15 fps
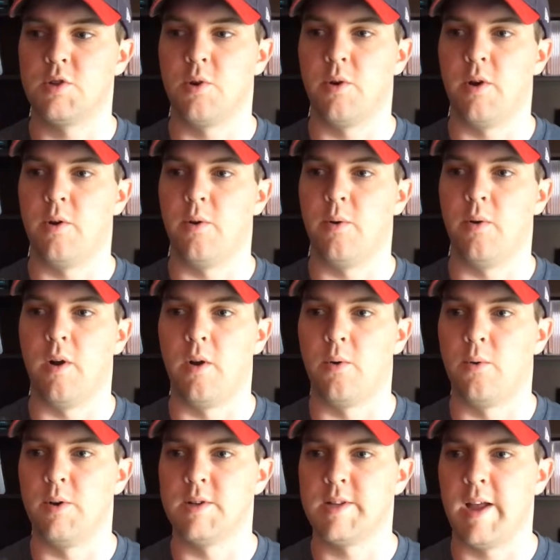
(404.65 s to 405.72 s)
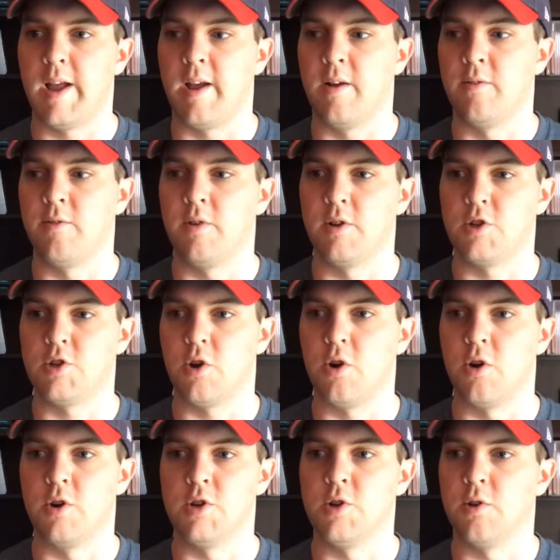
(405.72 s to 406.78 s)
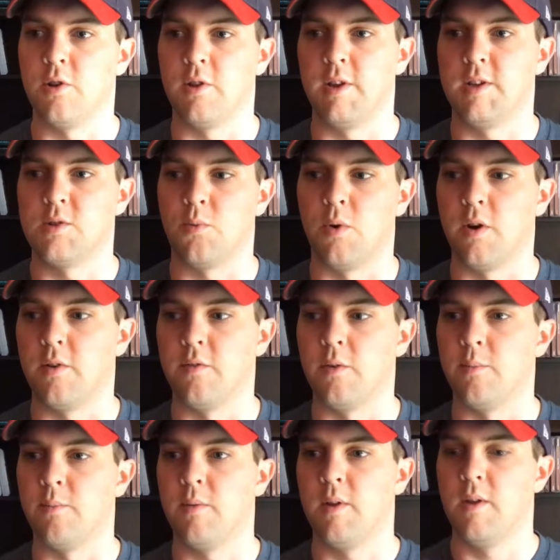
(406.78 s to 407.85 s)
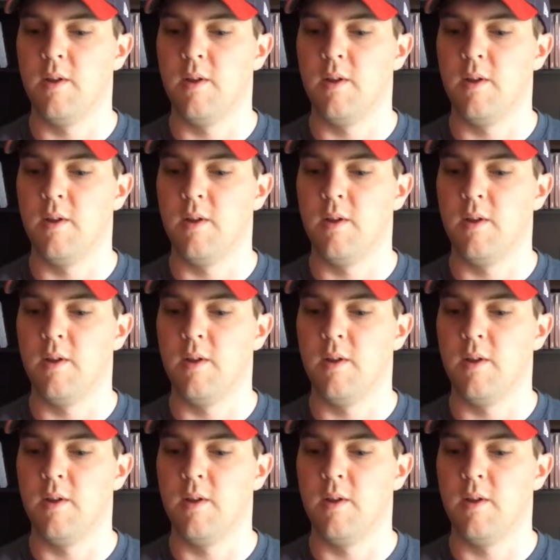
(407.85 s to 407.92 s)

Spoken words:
so I always have a charge on at least one of them.